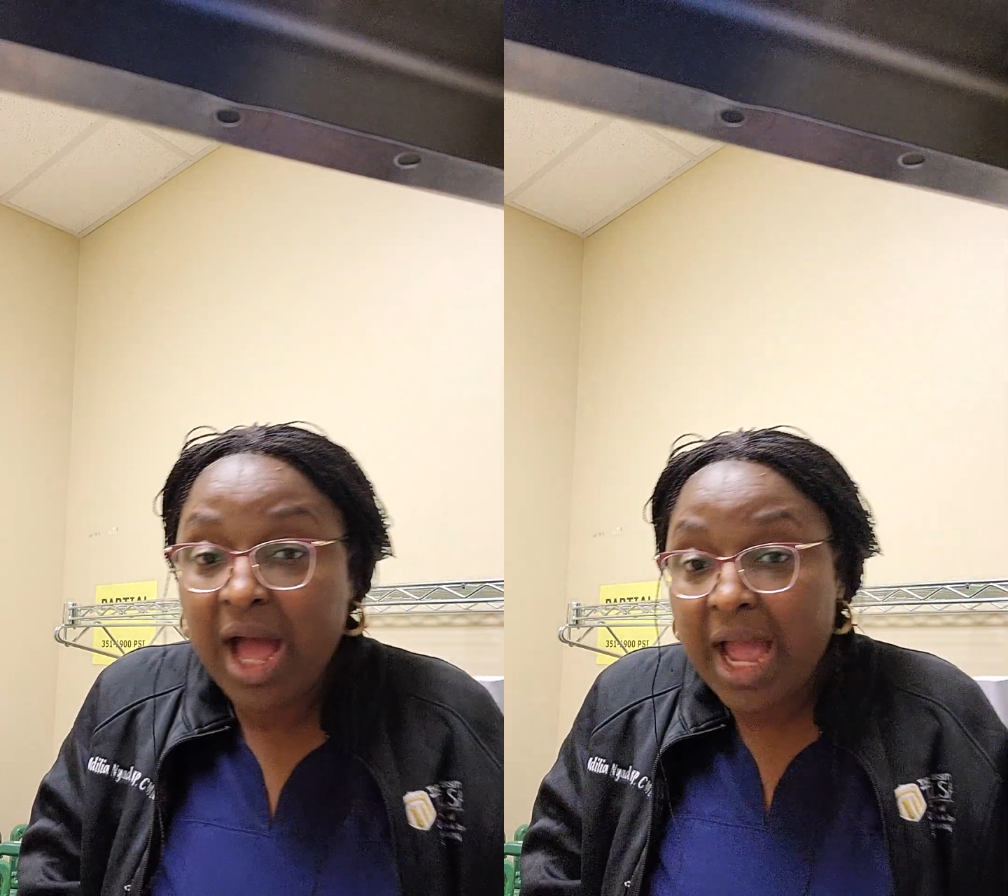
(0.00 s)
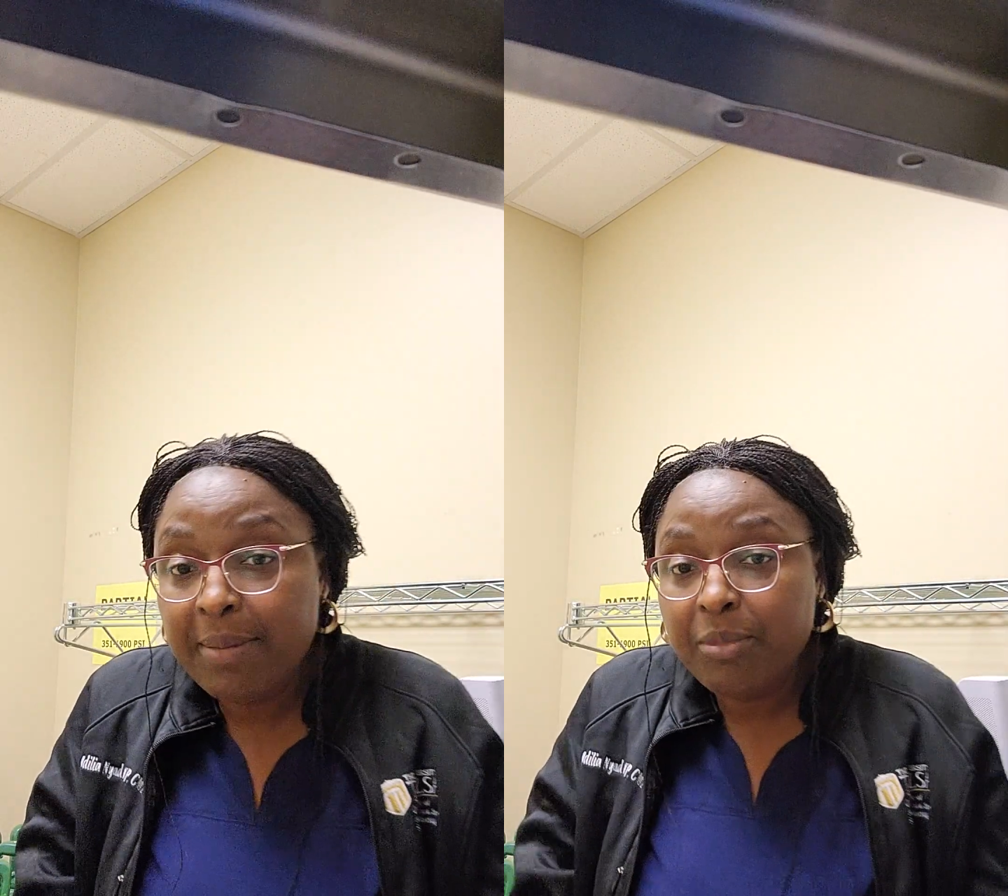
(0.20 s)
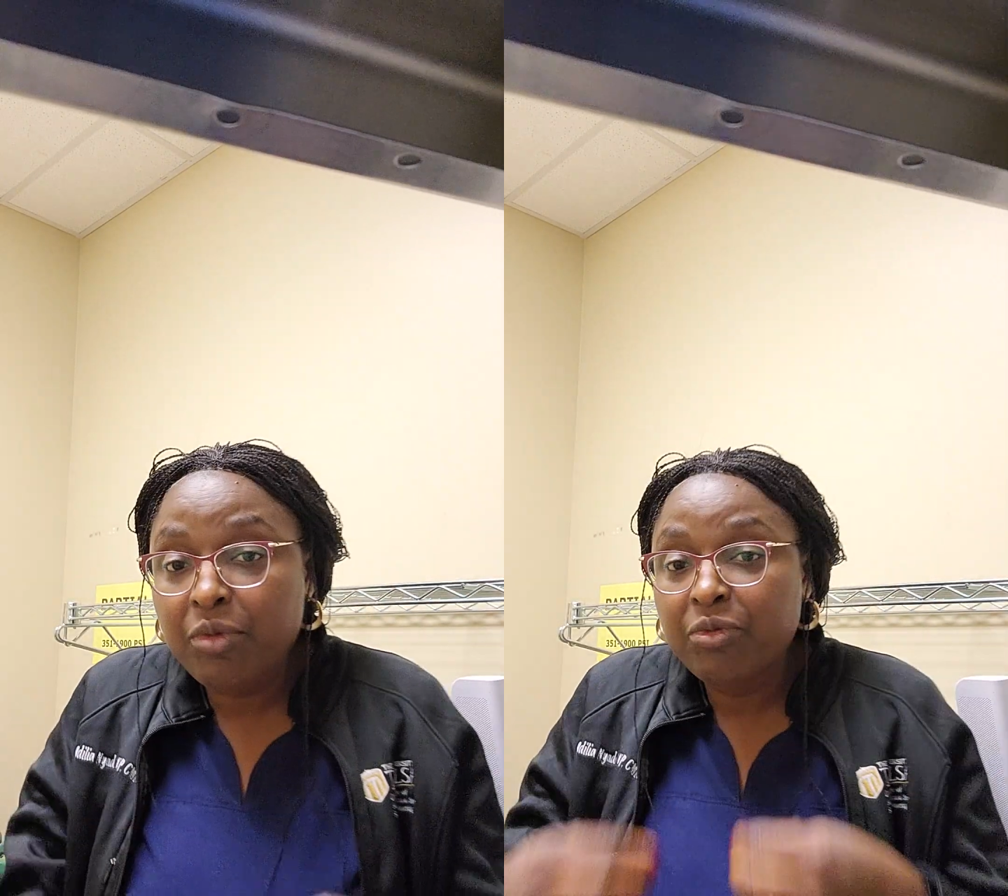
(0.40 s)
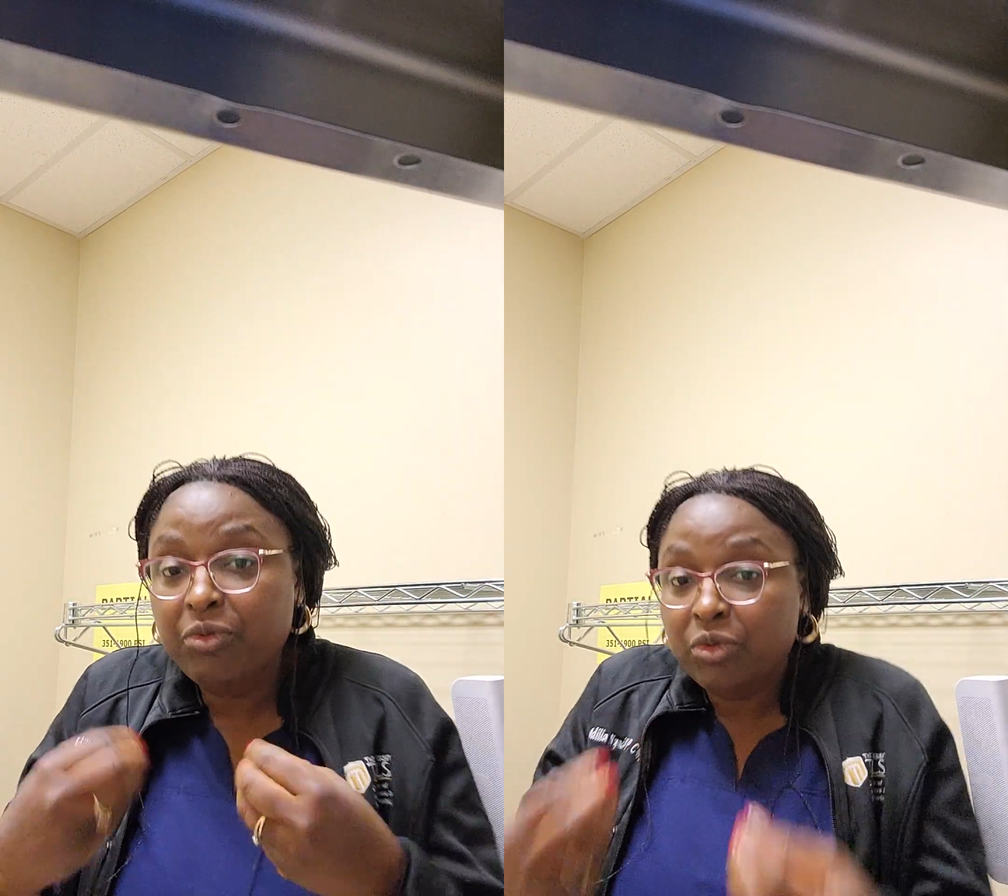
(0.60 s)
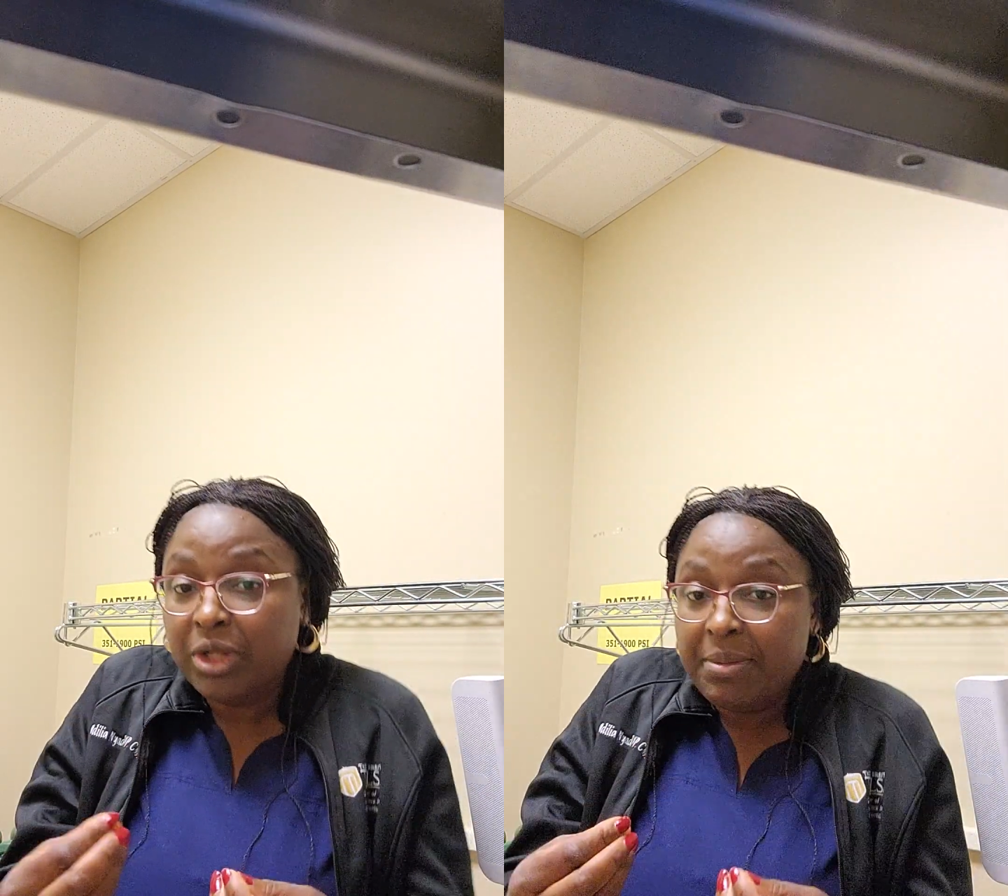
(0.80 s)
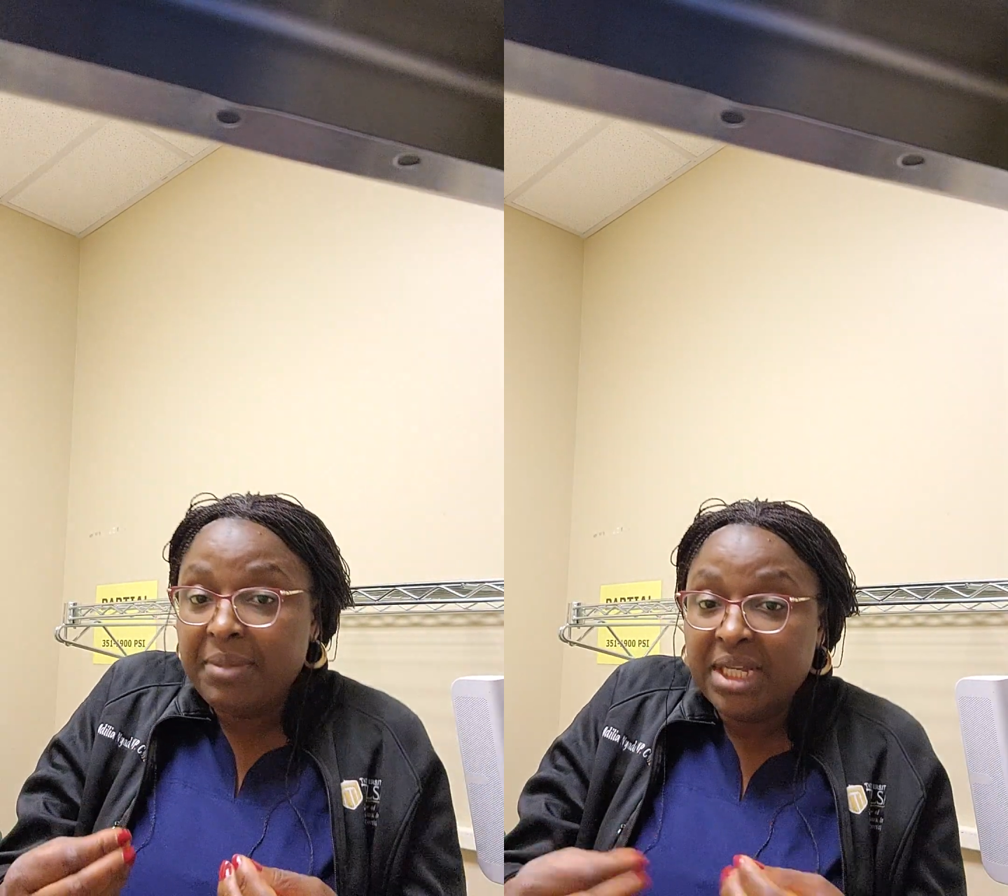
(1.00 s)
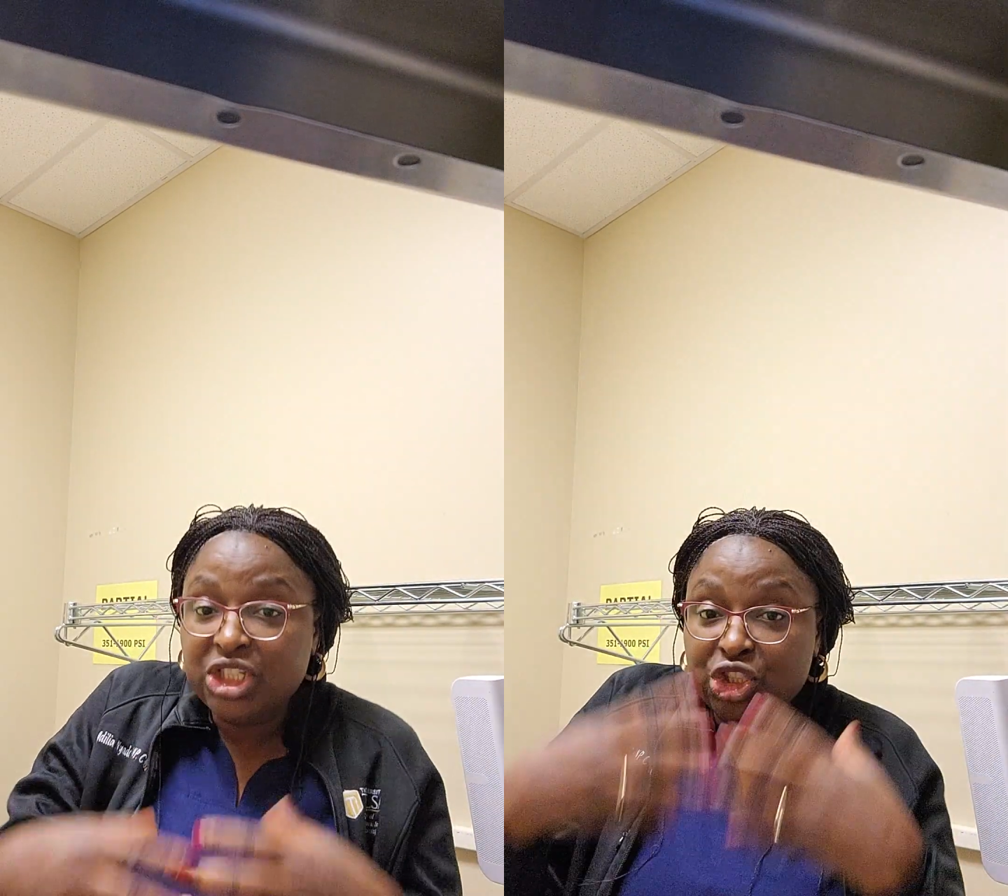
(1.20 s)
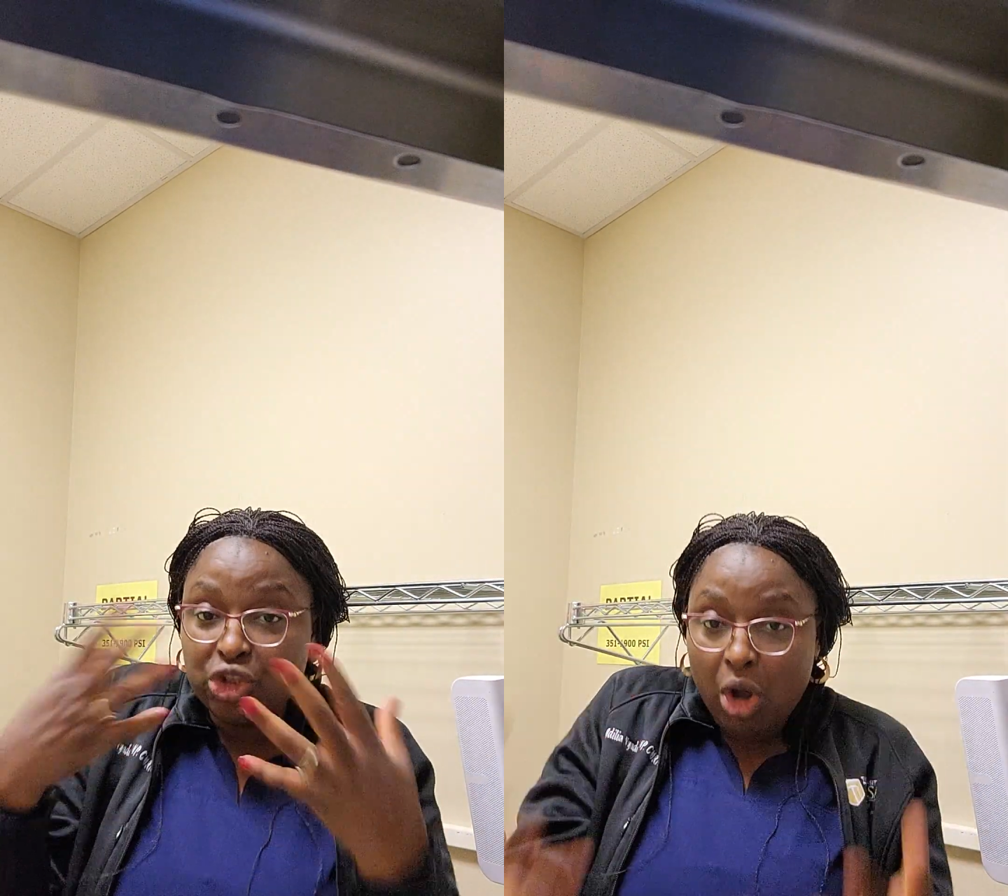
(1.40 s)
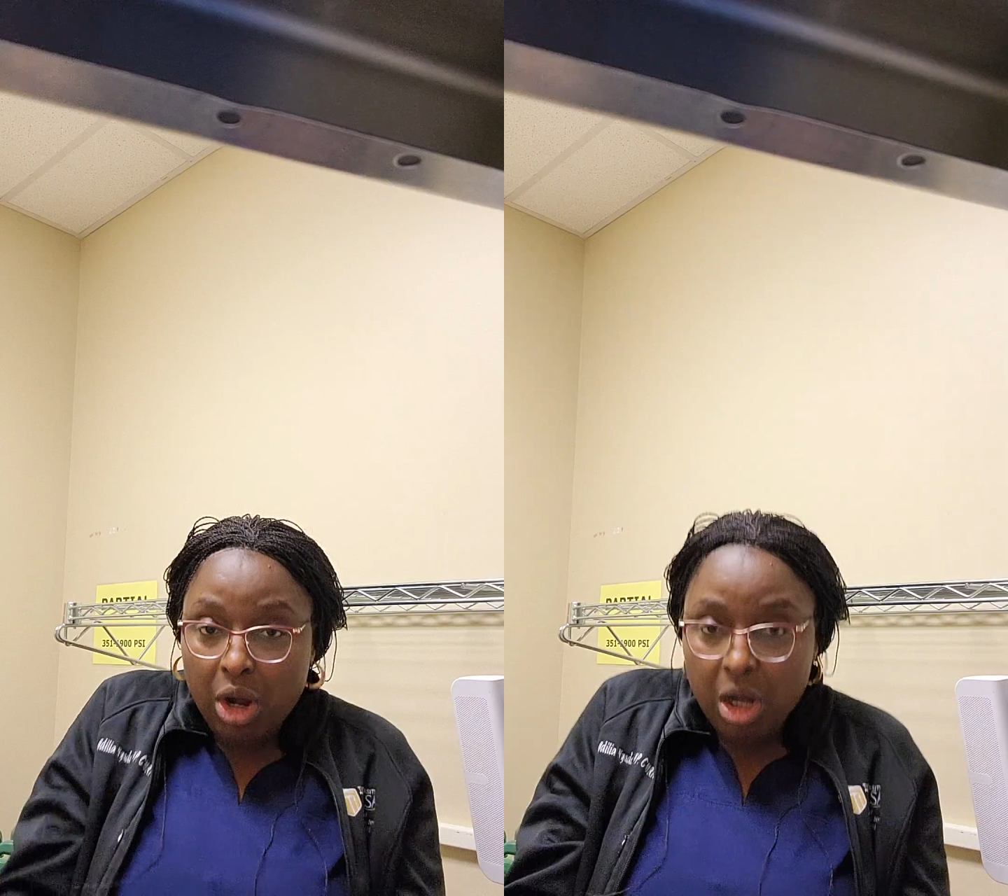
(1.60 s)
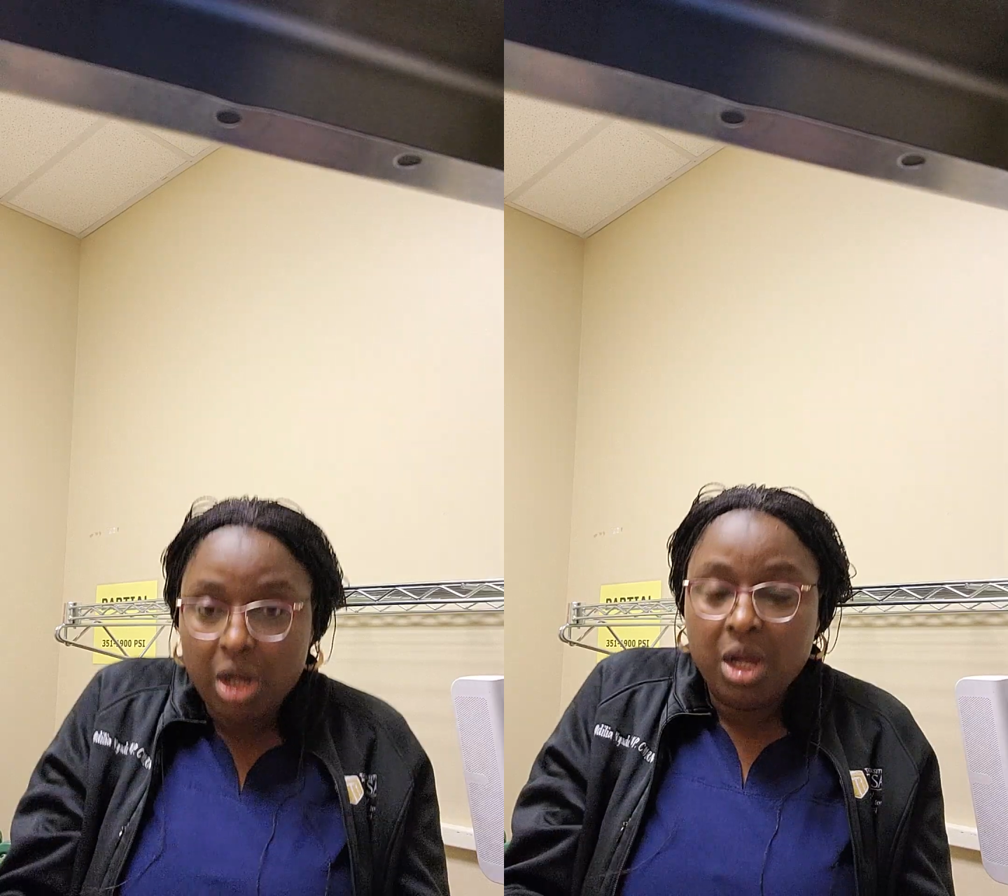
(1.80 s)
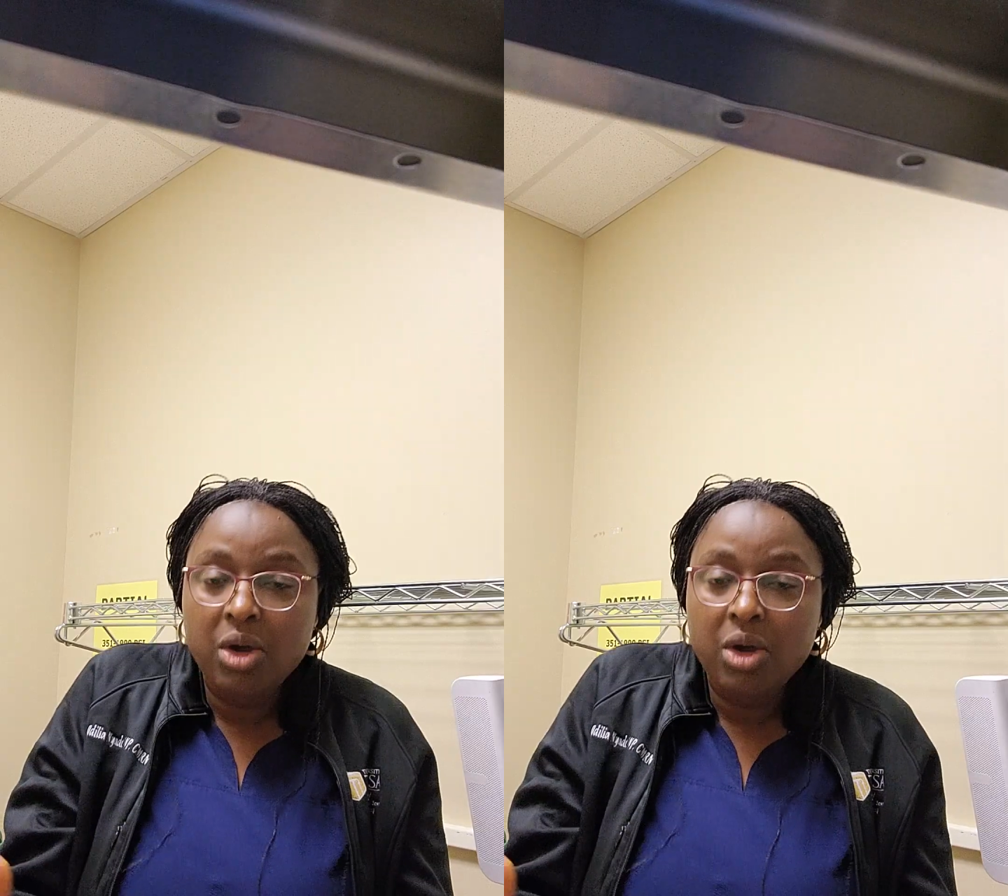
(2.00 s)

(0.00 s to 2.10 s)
hypovolemic shock